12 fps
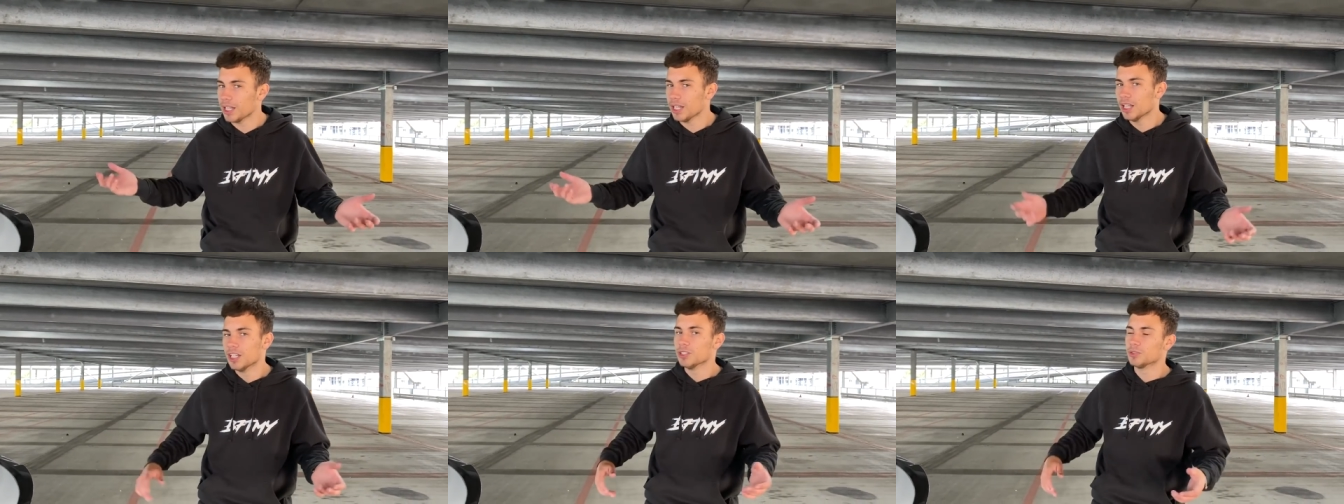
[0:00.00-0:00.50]
You
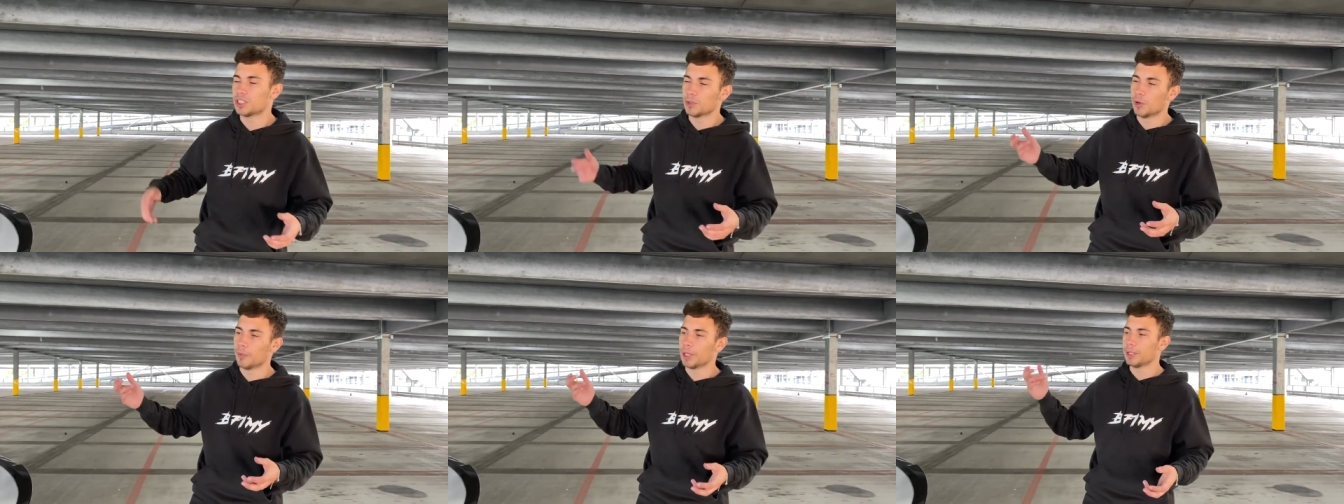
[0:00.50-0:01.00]
will see
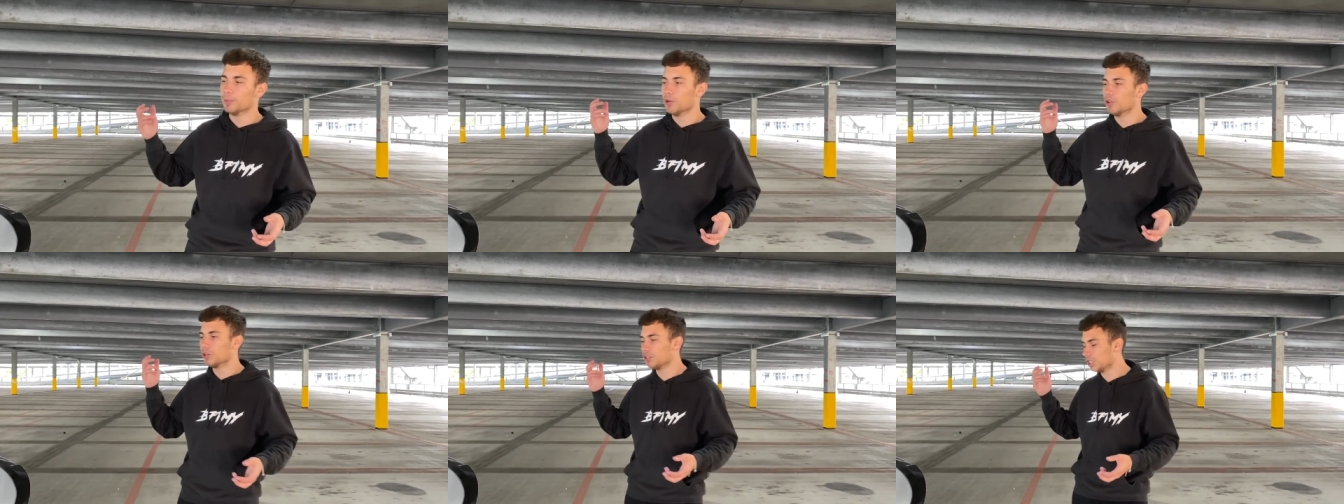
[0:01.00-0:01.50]
what I mean
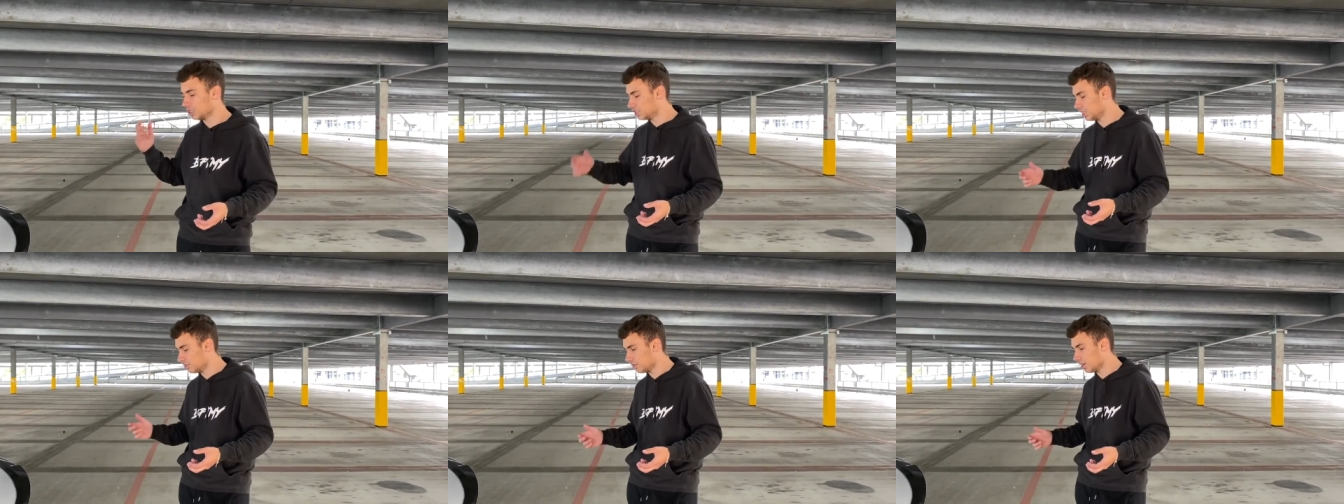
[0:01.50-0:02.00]
more in the
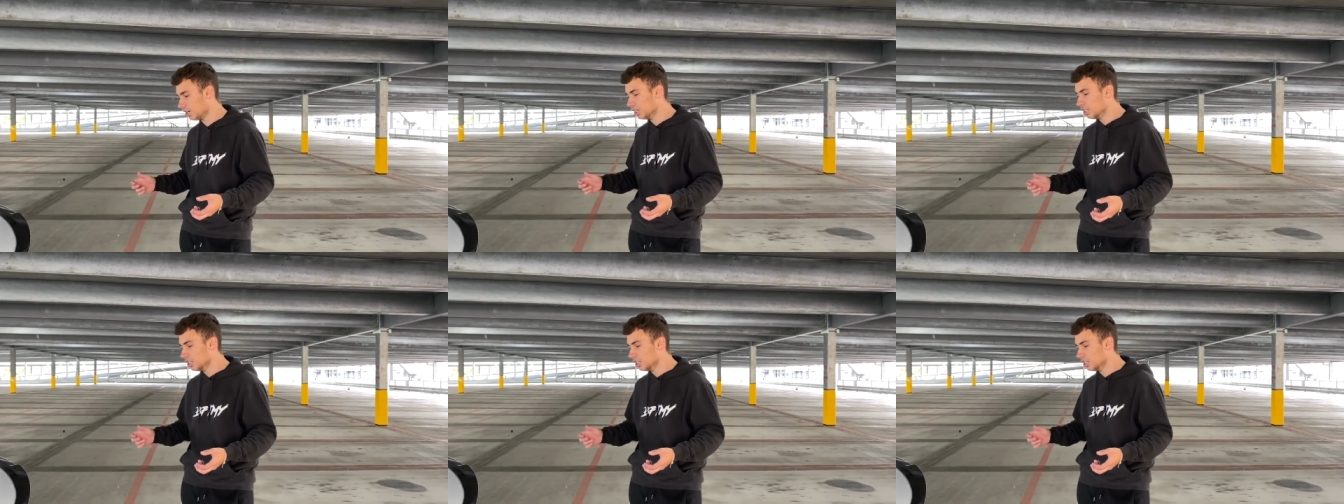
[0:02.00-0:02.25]
interior.